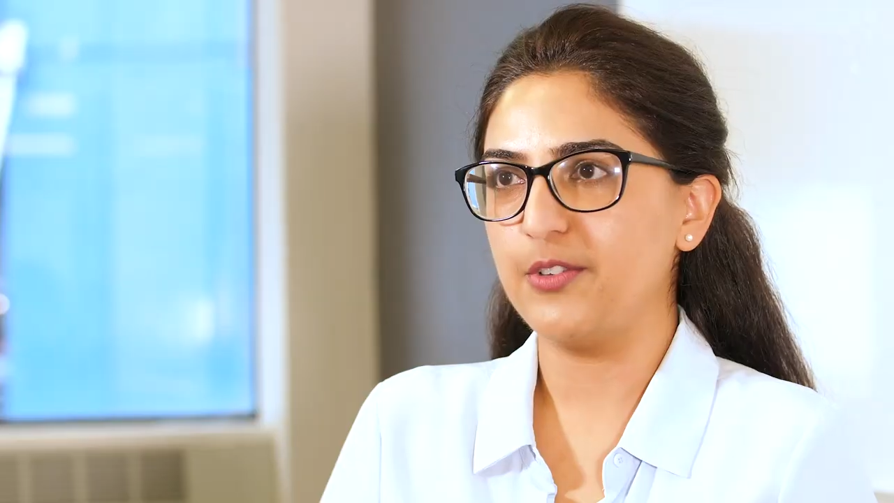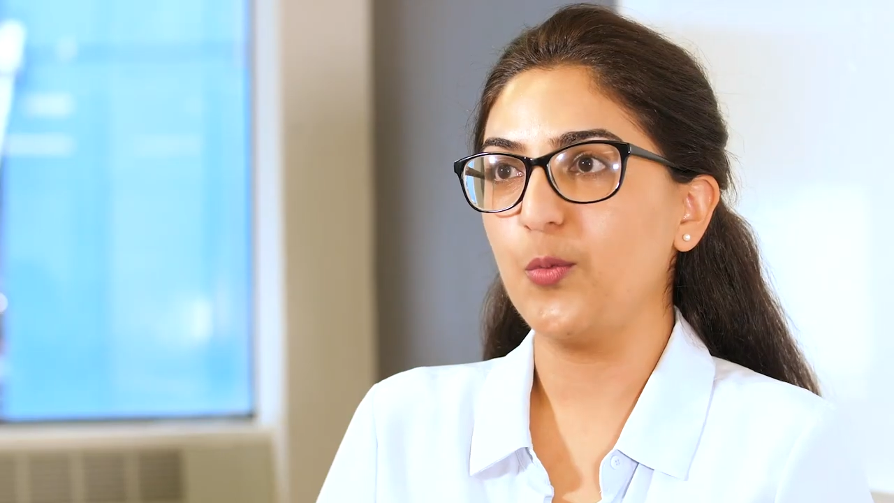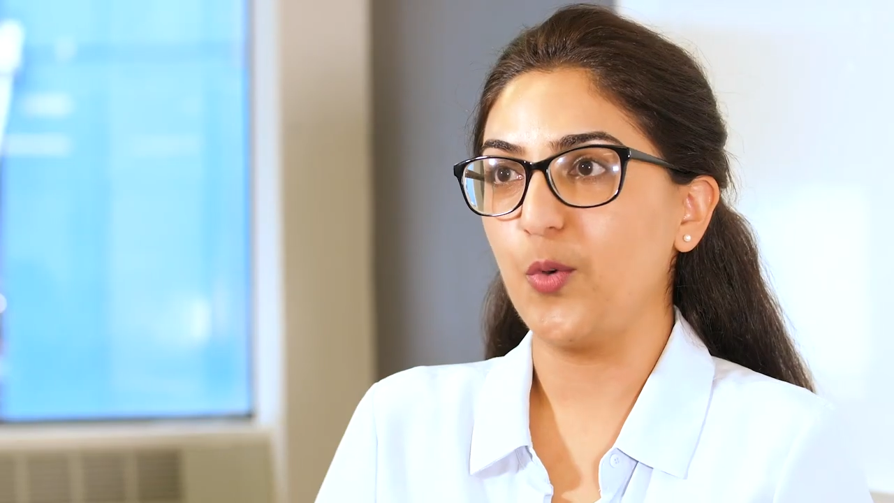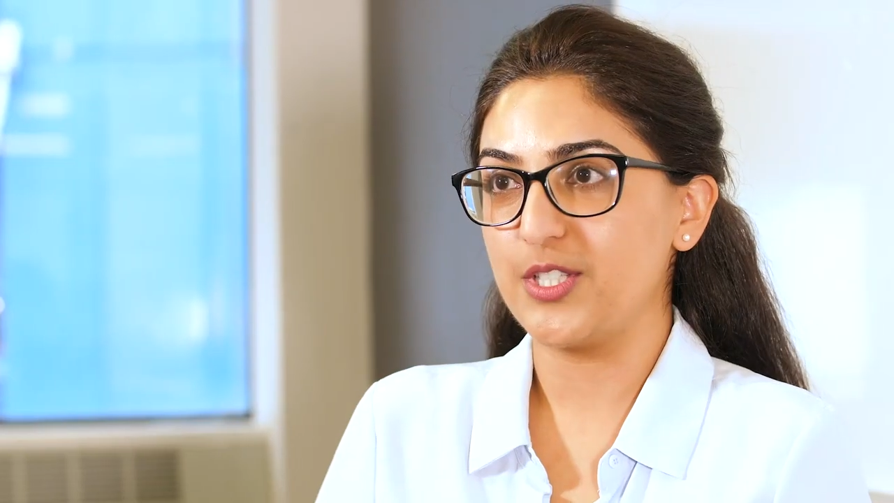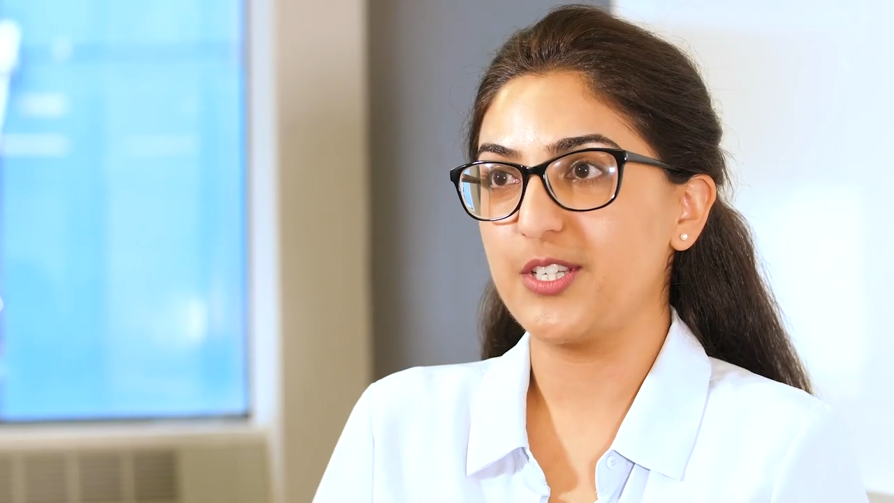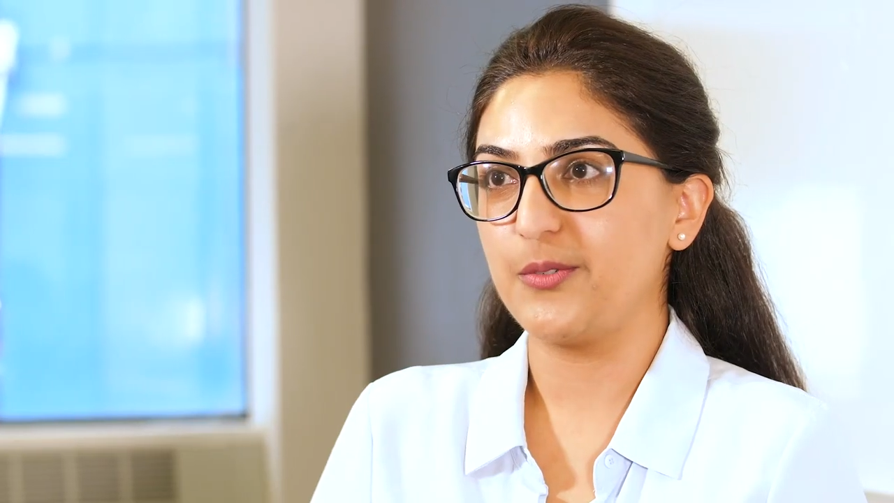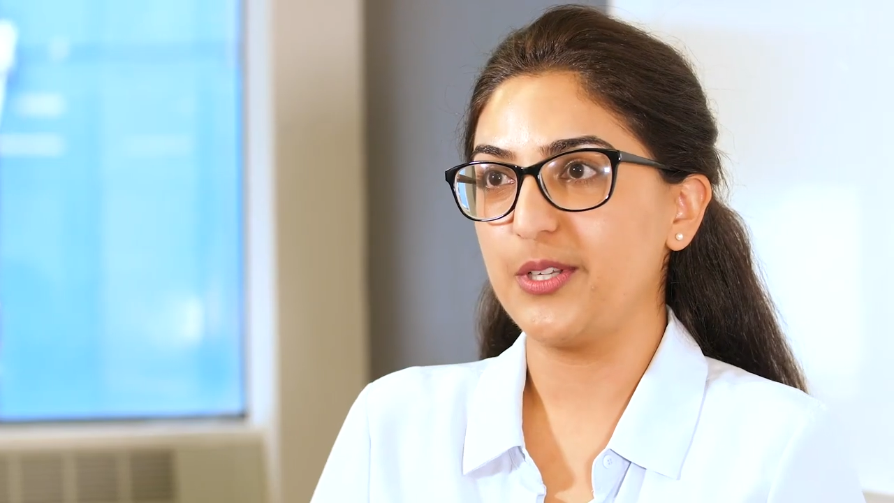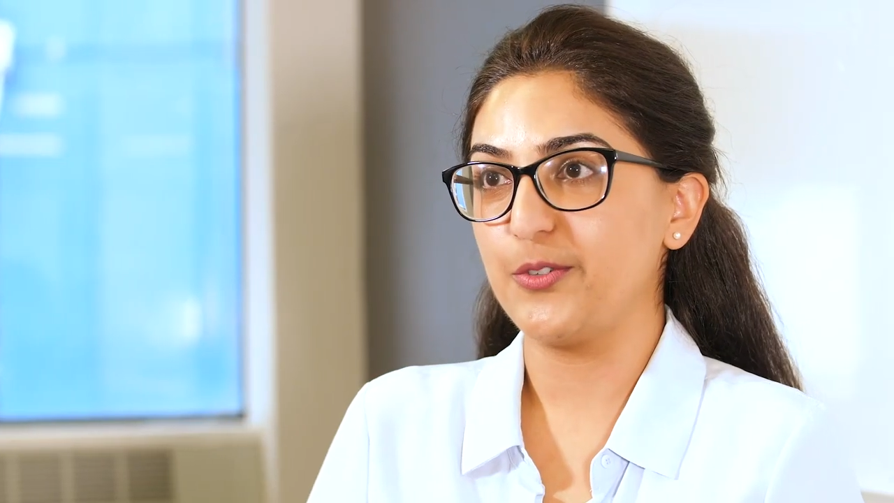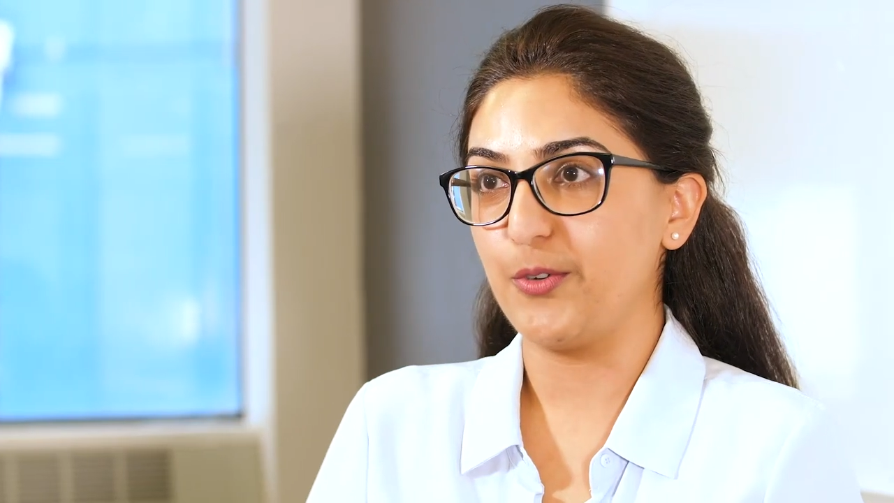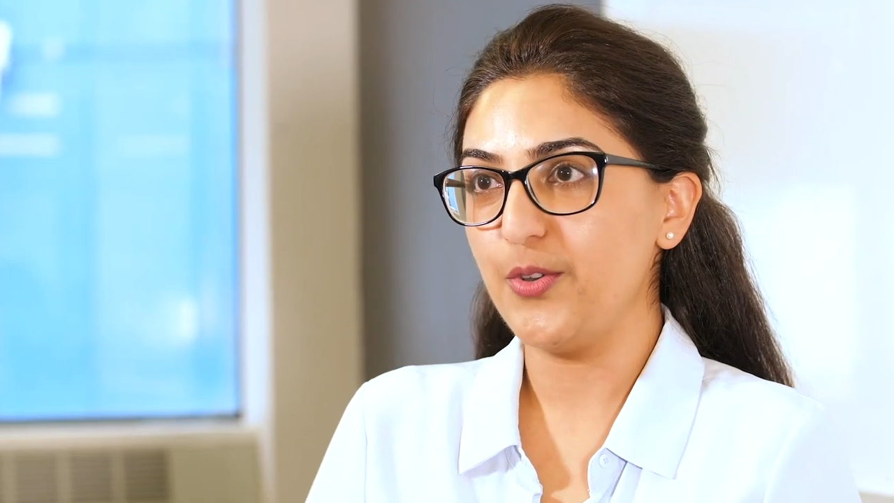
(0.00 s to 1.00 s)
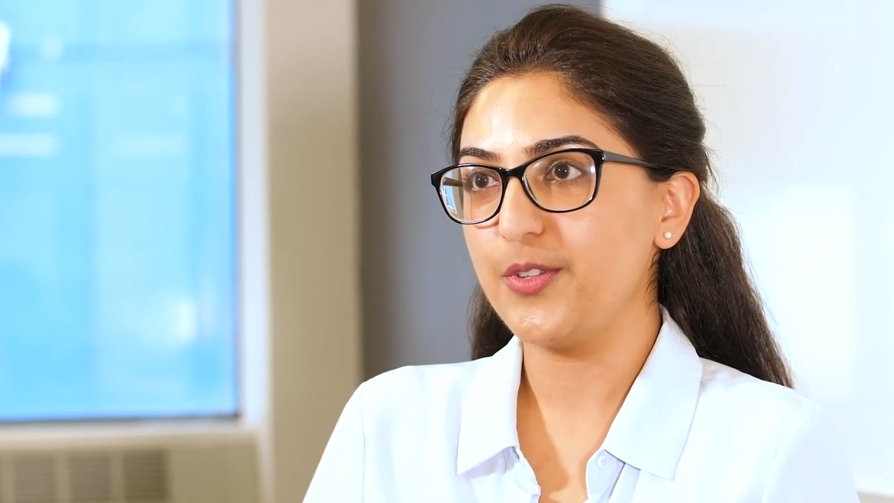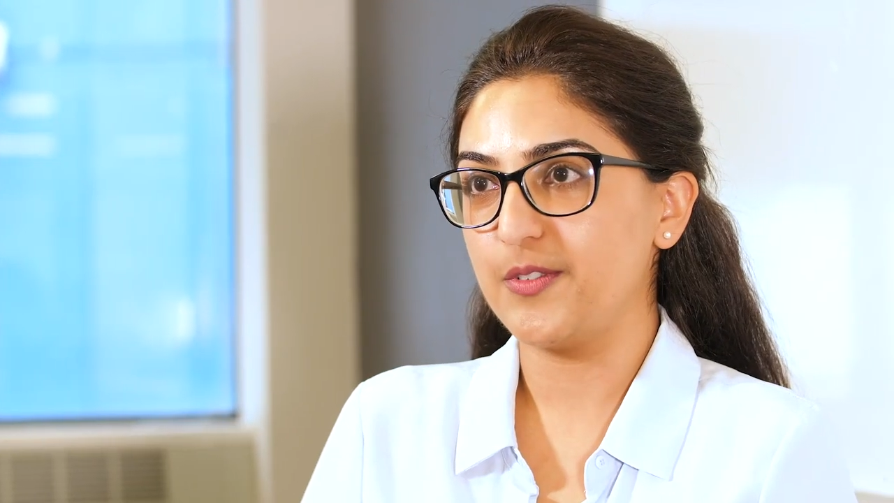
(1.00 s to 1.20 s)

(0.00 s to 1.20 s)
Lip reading: if you want career growth,